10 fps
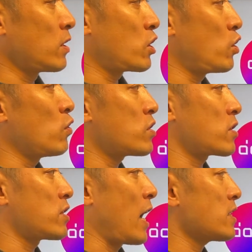a huge
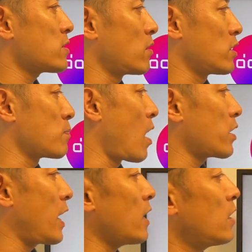success on this
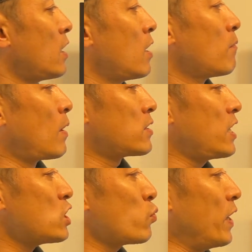market, but
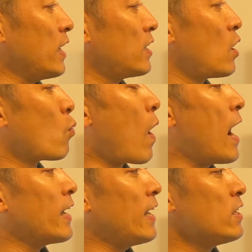this week,
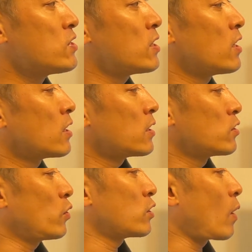1inch
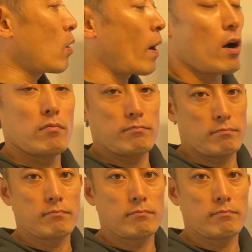doing quite well.